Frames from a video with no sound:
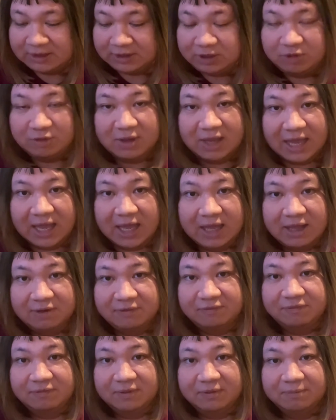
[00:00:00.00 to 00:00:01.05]

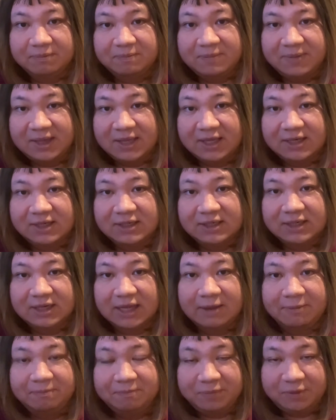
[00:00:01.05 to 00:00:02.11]
have been
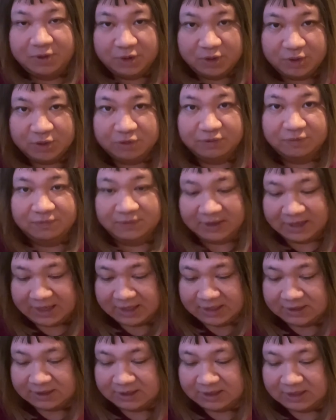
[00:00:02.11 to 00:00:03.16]
approved
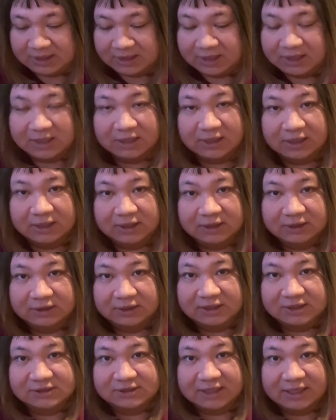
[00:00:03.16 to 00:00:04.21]
and
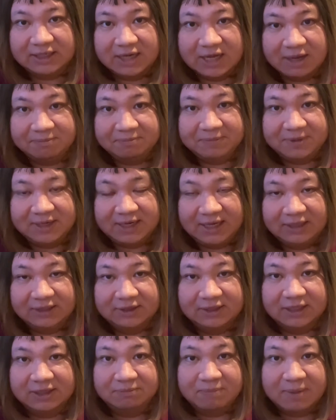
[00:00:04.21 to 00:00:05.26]
there's an
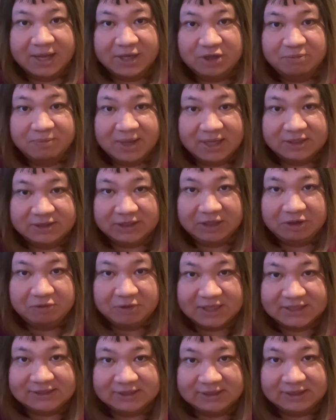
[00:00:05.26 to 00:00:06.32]
updated biometric
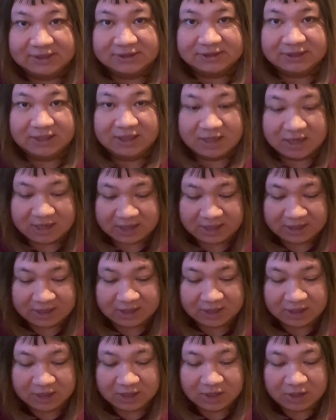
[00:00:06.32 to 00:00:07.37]
residency card
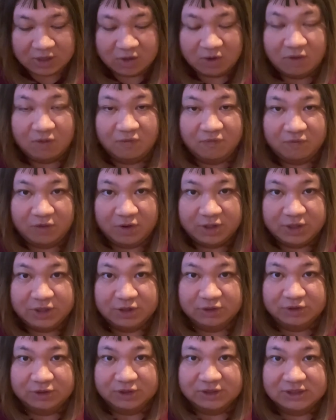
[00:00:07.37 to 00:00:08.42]
for you
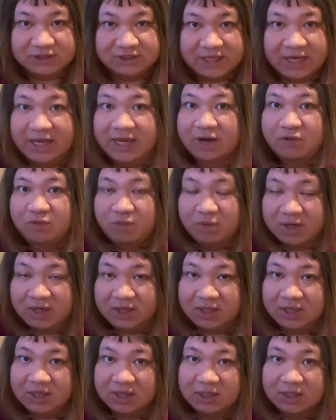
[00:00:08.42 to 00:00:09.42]
to stay and work